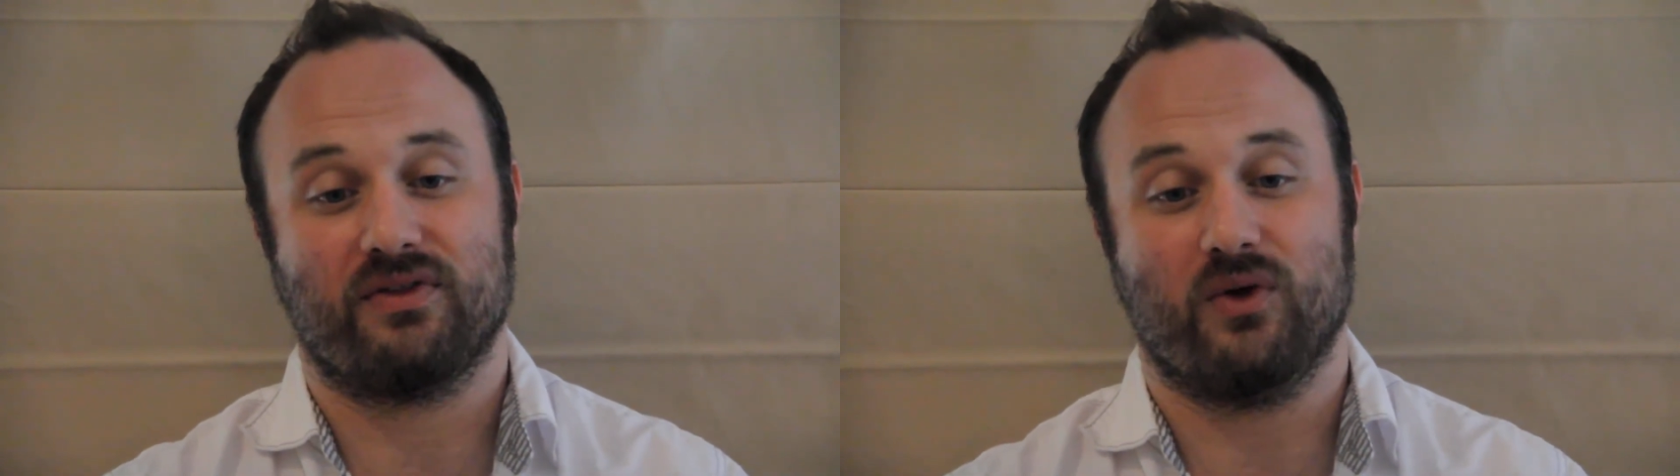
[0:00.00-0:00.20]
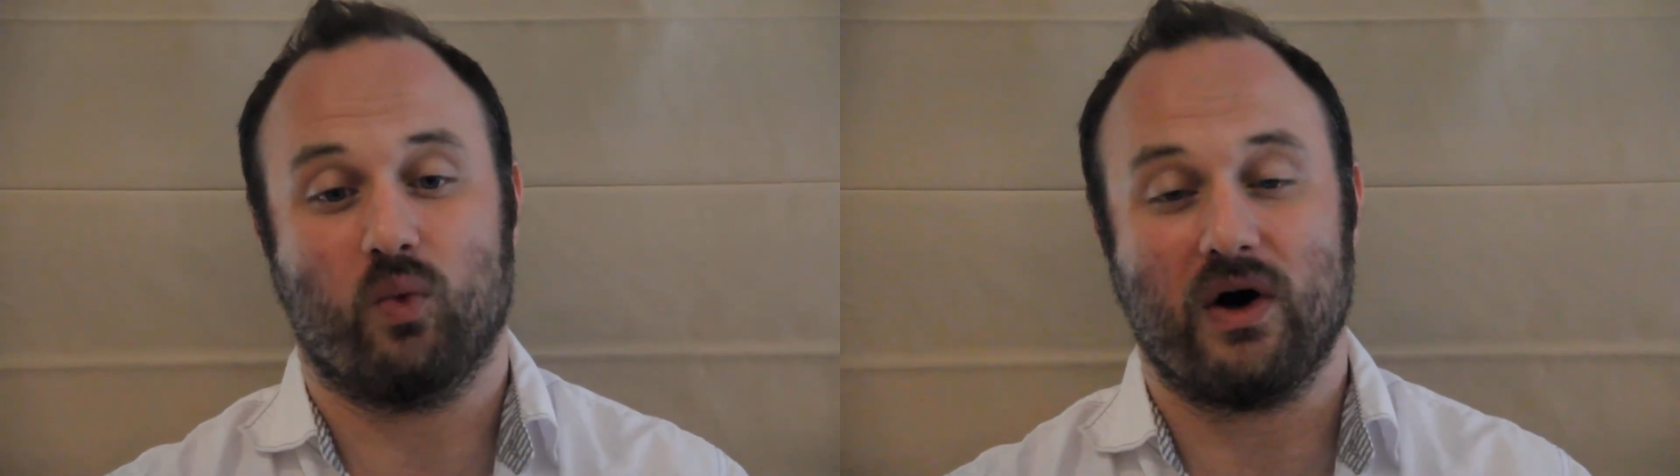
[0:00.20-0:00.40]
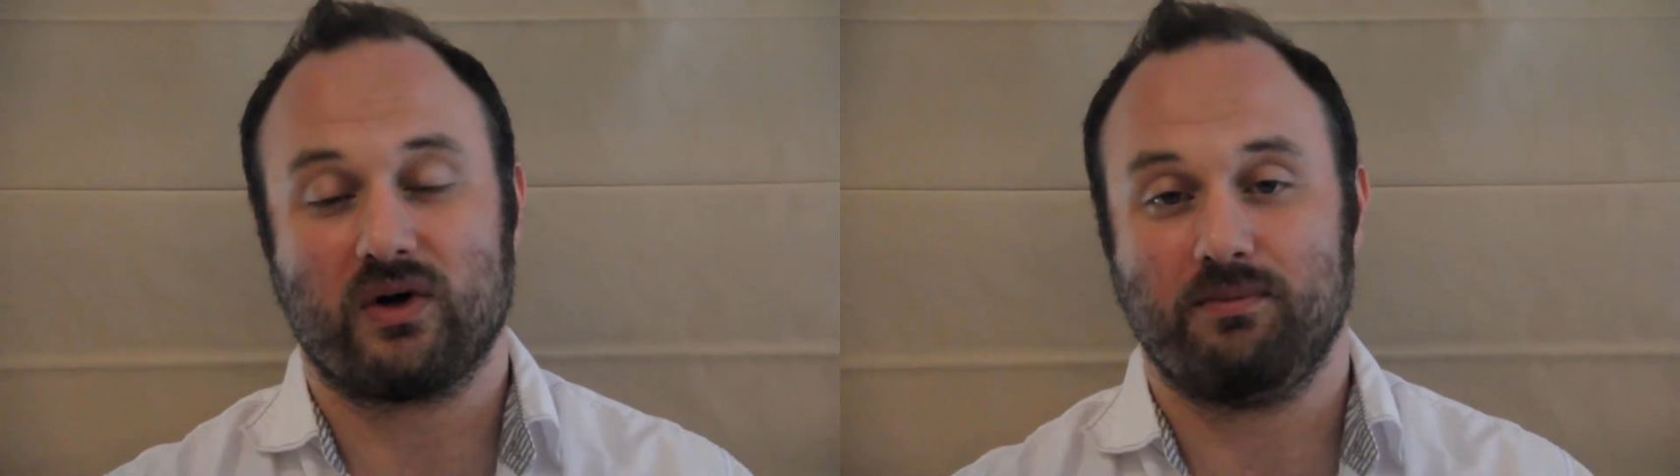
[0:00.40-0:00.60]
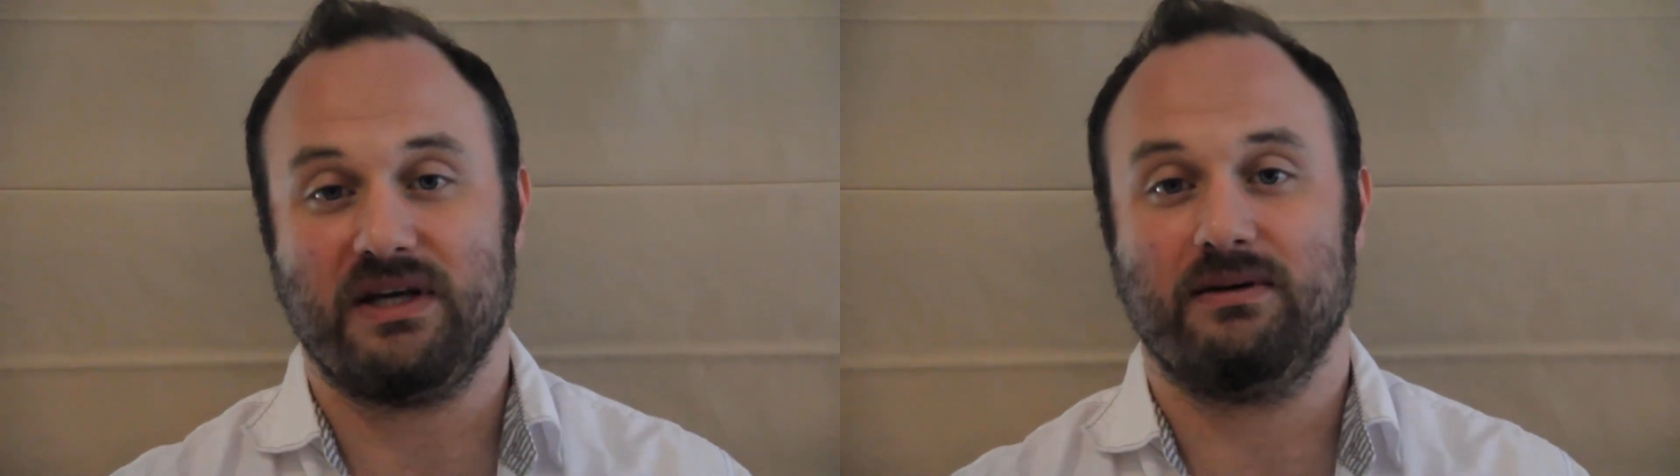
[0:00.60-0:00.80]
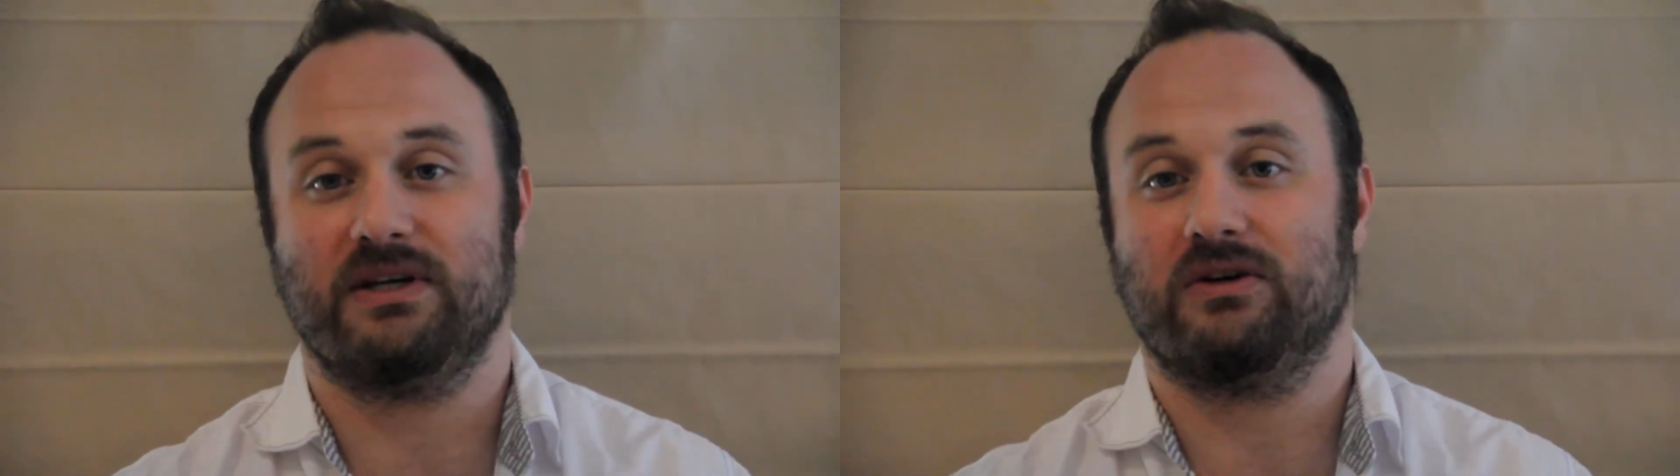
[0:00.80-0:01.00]
the welcome
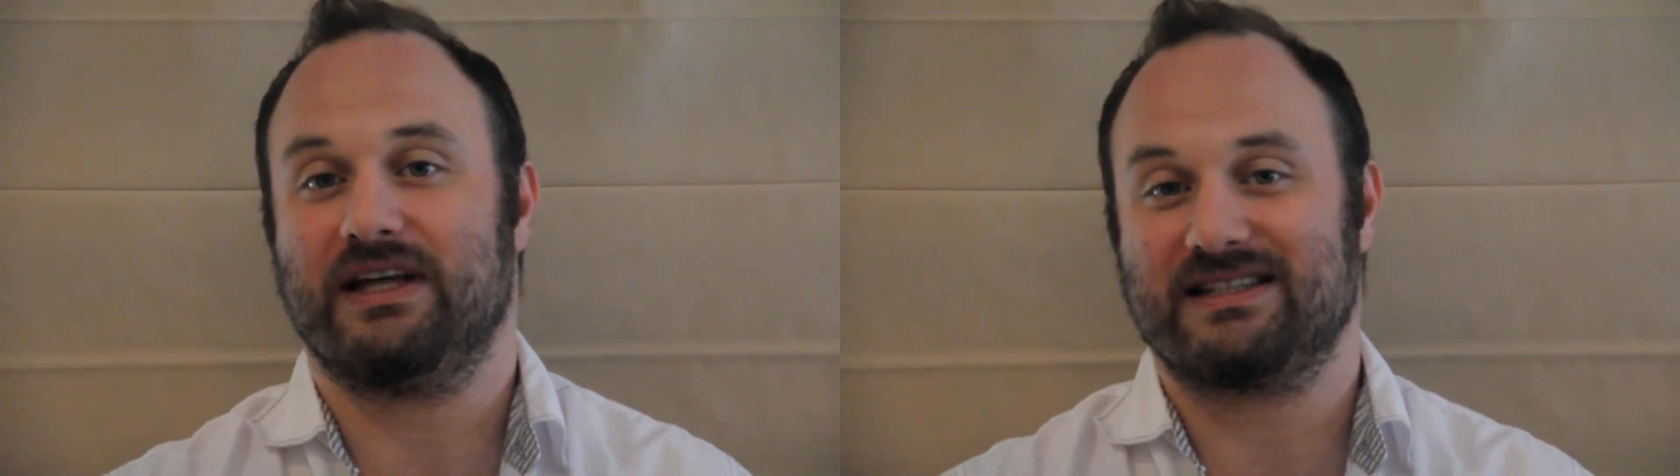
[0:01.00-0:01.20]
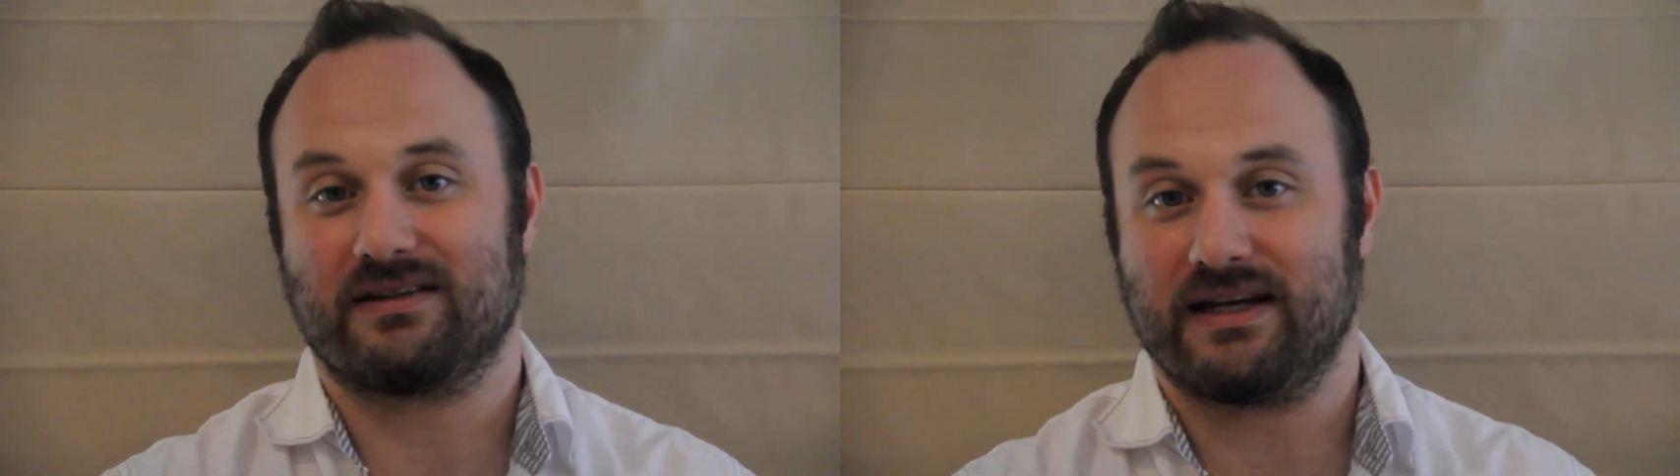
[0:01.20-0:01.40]
email, that's